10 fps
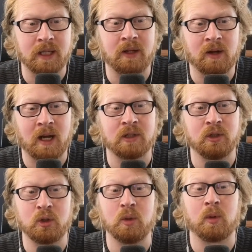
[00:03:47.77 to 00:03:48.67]
I think are actually
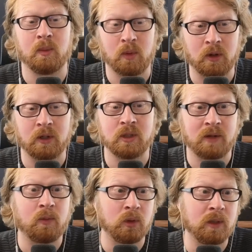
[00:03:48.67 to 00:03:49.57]
super important because you have
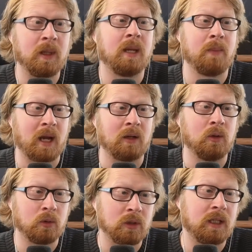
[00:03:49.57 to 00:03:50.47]
a really big impact
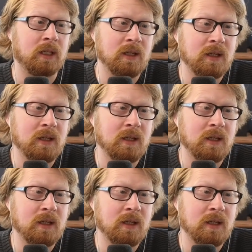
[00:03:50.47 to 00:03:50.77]
locally.